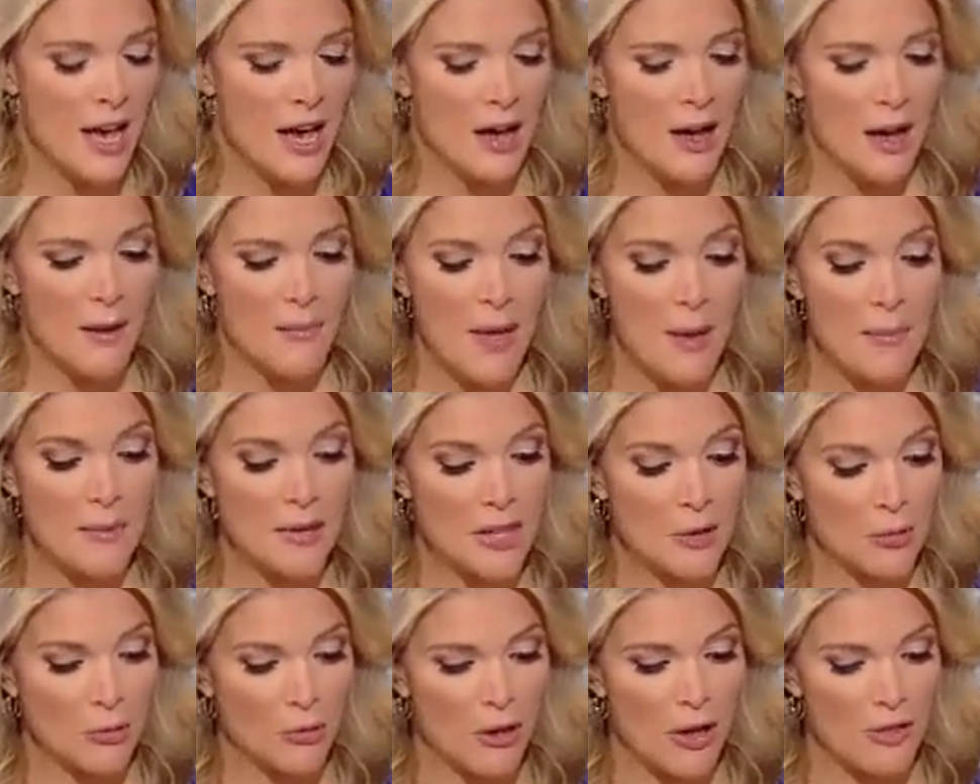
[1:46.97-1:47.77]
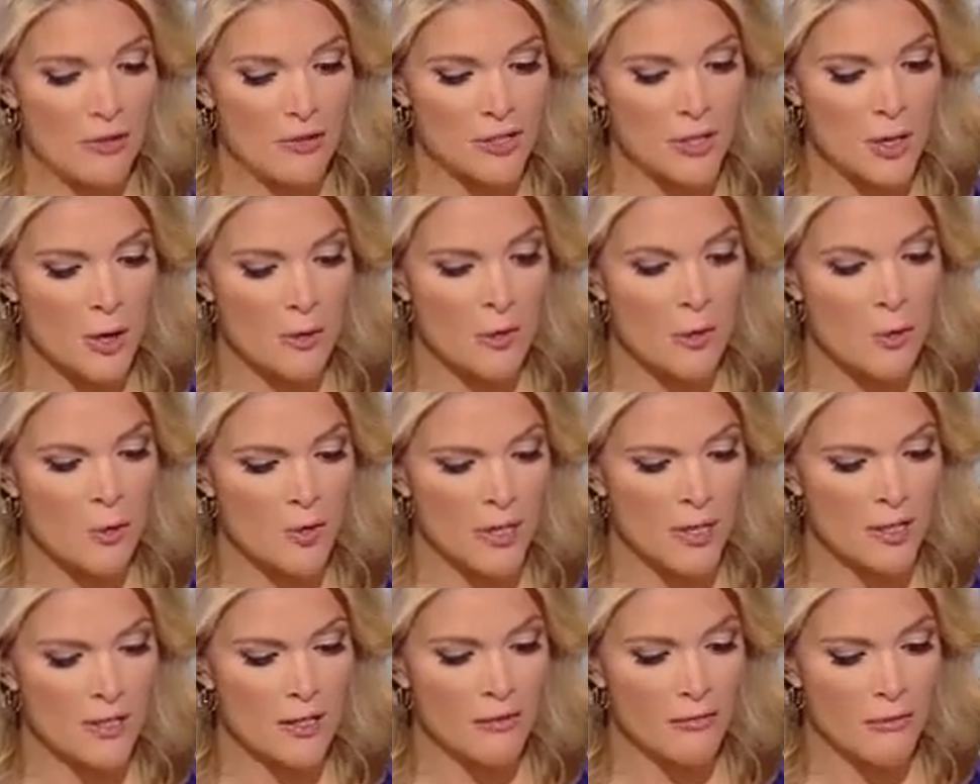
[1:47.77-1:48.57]
Maybe there were others. According to the
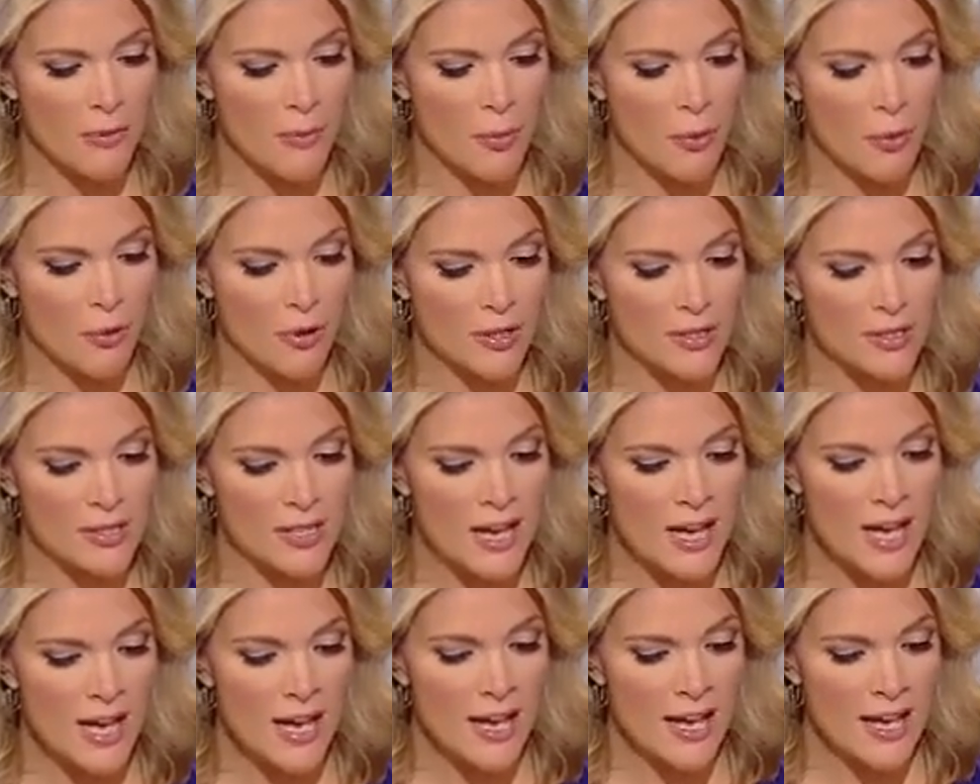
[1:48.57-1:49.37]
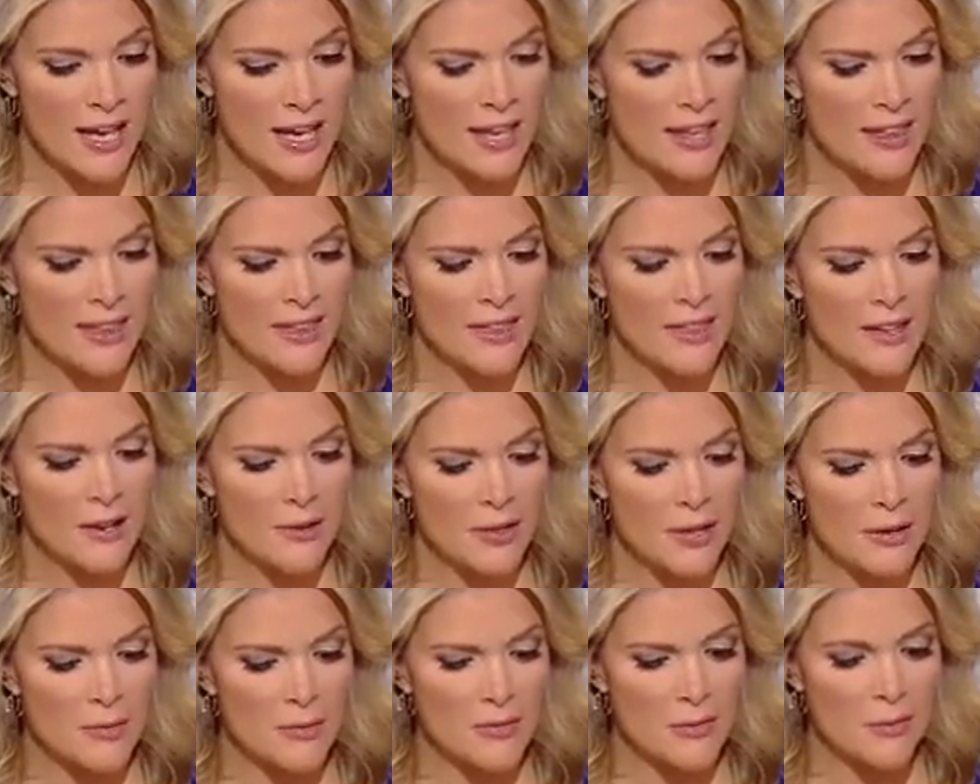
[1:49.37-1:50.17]
reports, there was
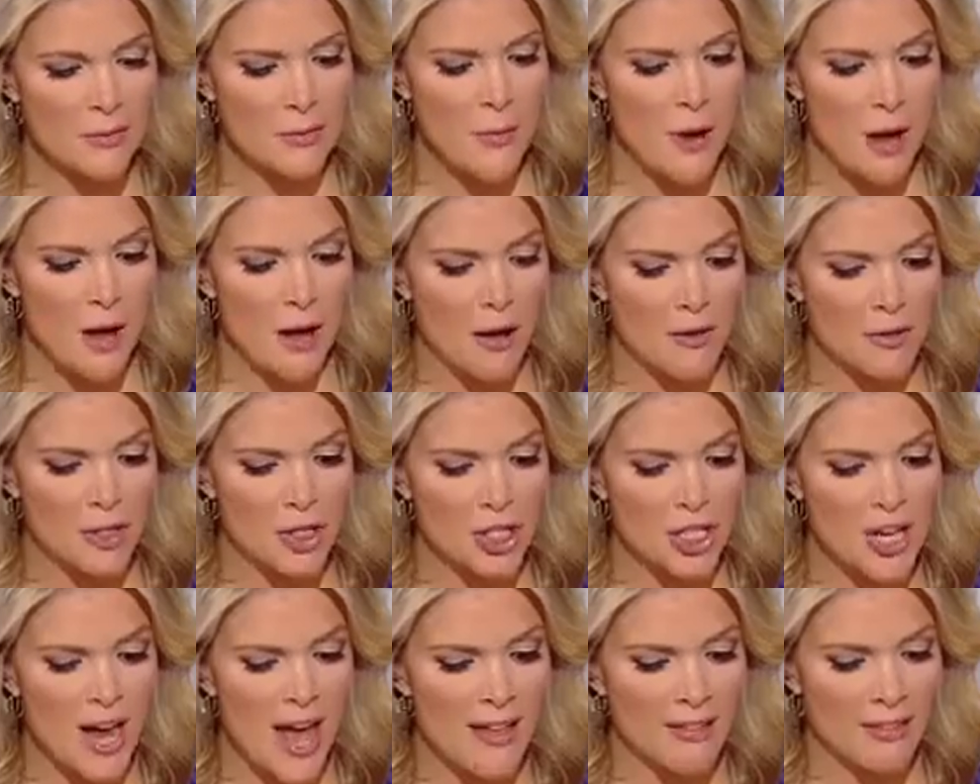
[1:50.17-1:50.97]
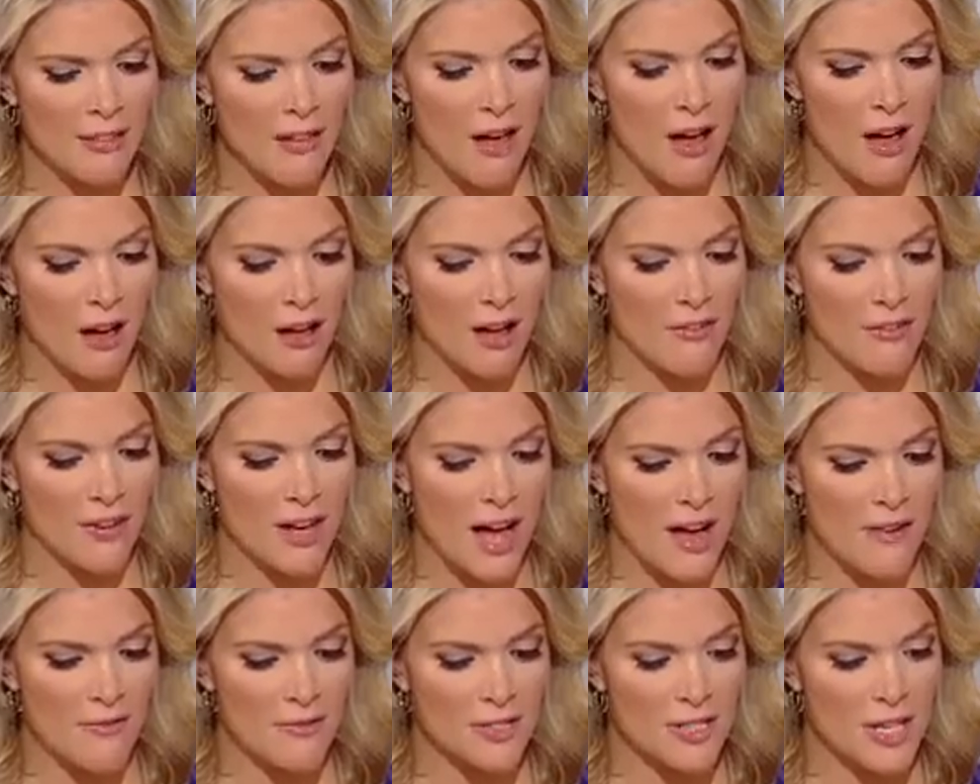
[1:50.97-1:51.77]
a chat log of a
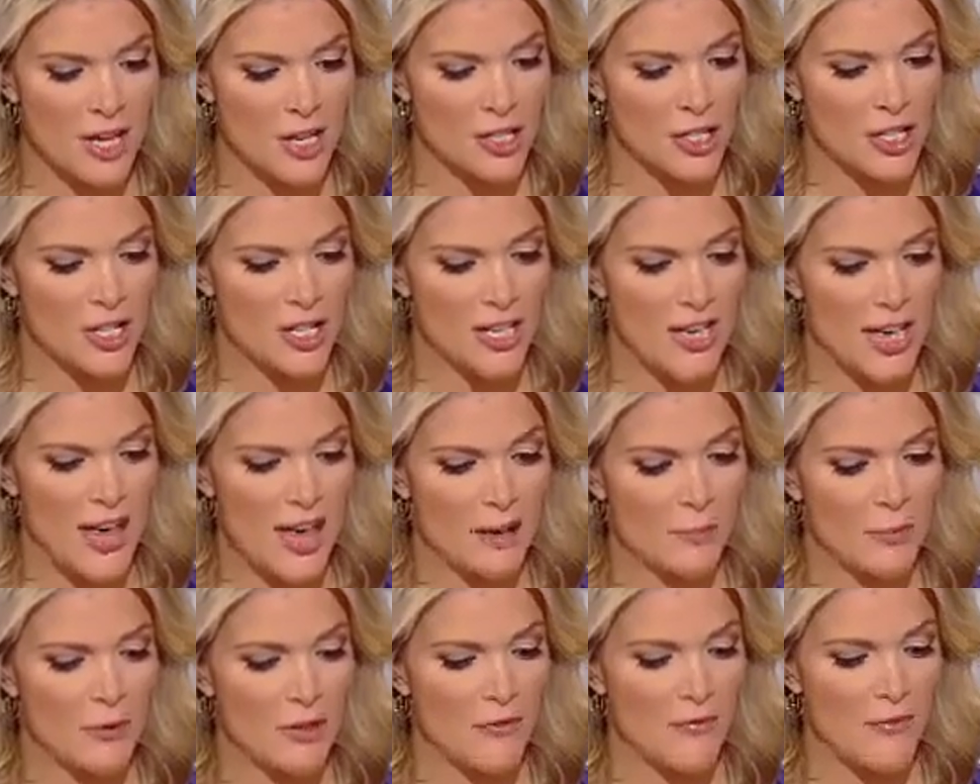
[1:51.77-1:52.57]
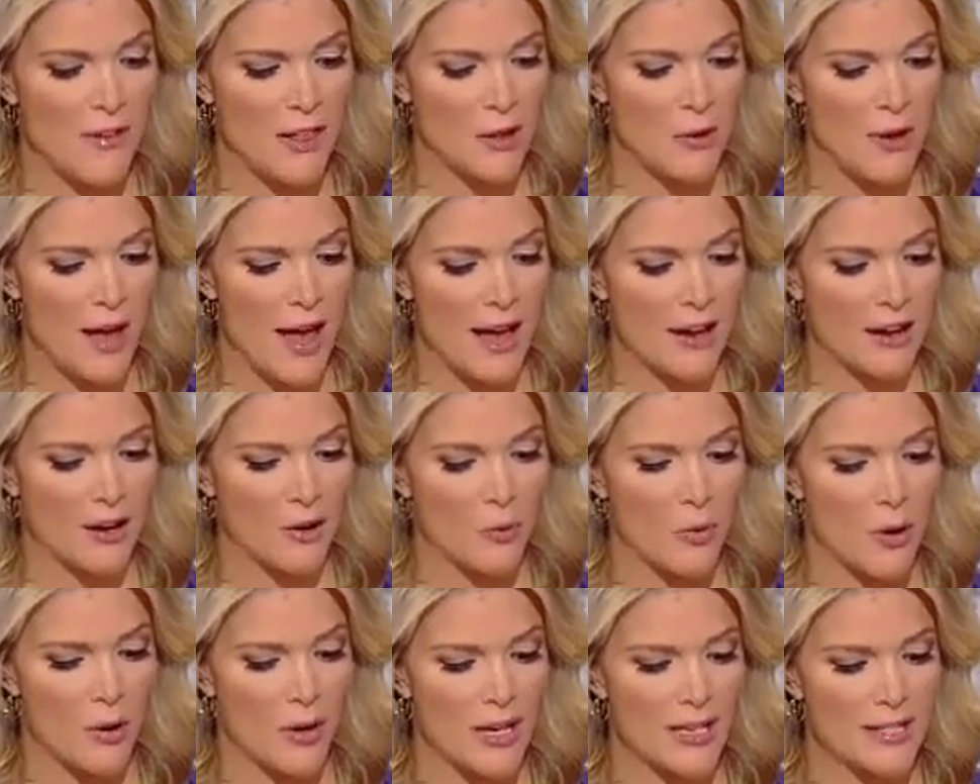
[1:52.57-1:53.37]
conversation he had with a fellow hacker where he
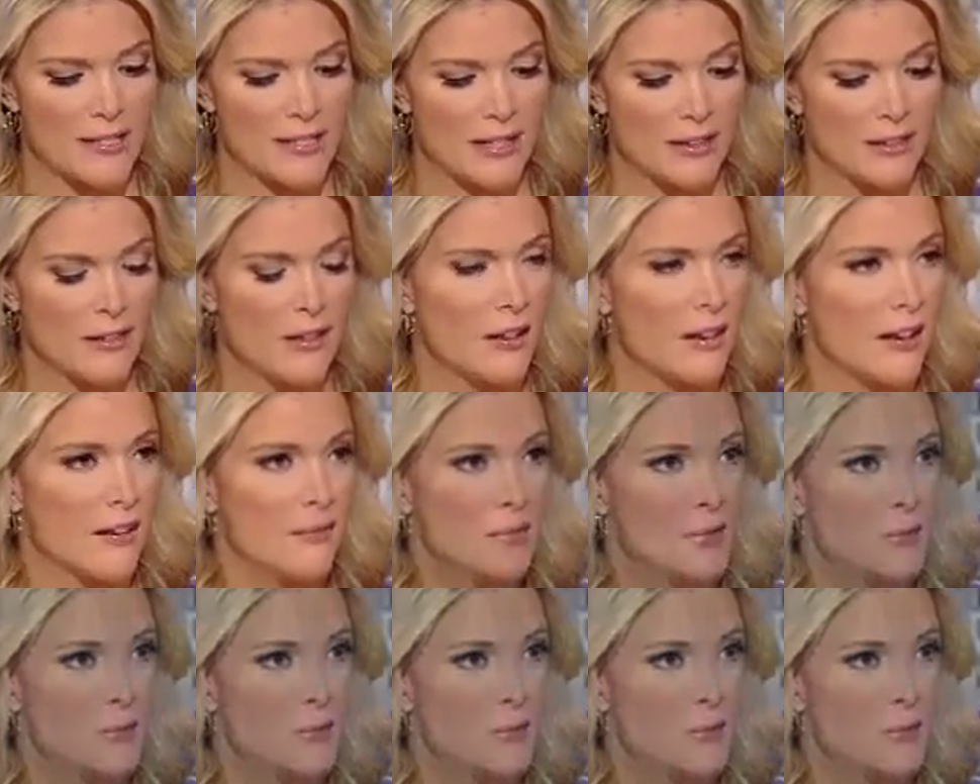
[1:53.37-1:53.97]
said, look, it was pretty